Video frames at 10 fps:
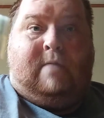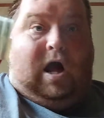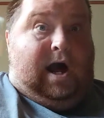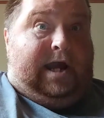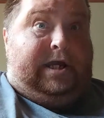
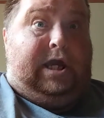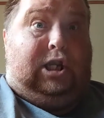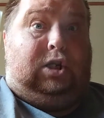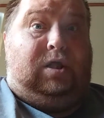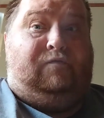I
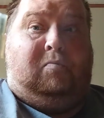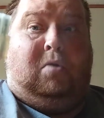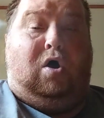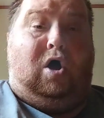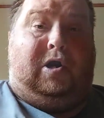can leave them
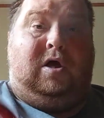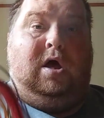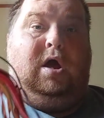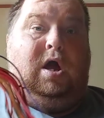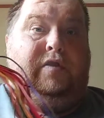on,
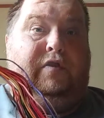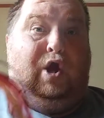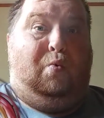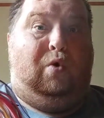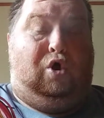and they
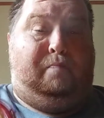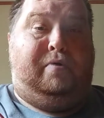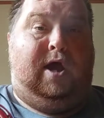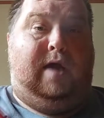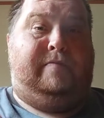will
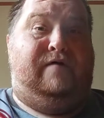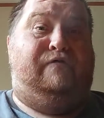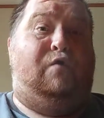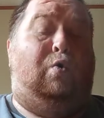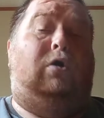pay me
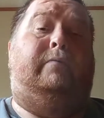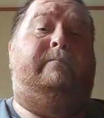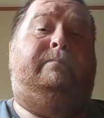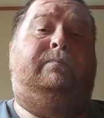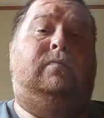for them.
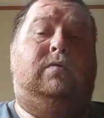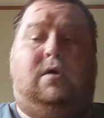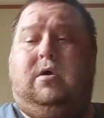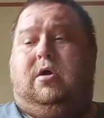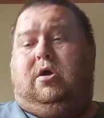
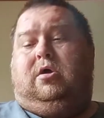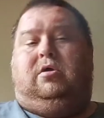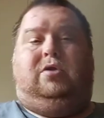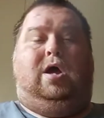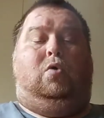
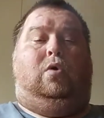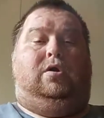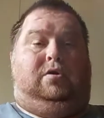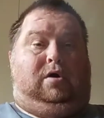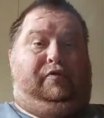Now,
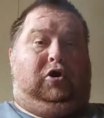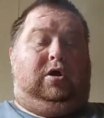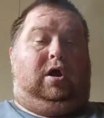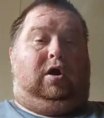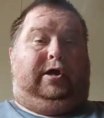another
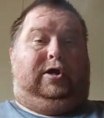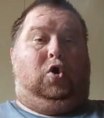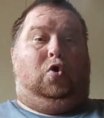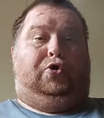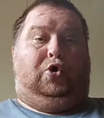yard I
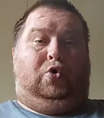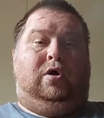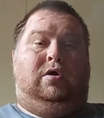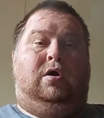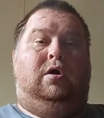go to
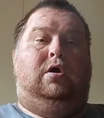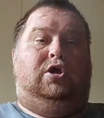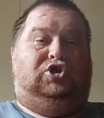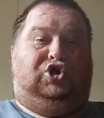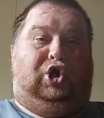
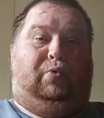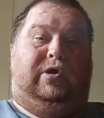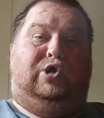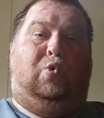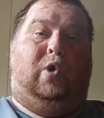is going to
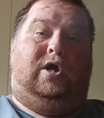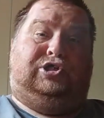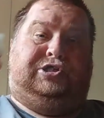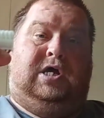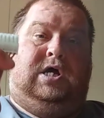
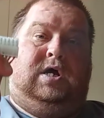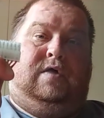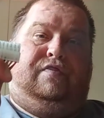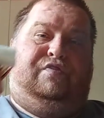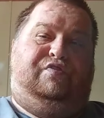request
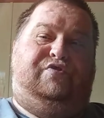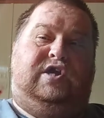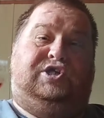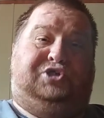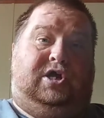
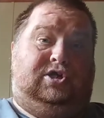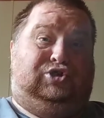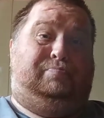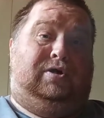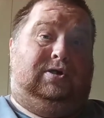these ends
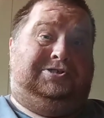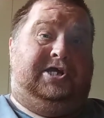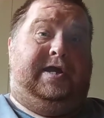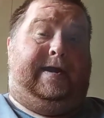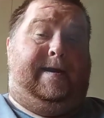being
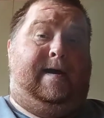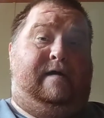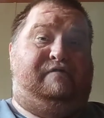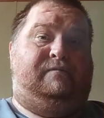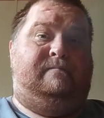taken
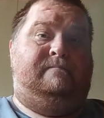off.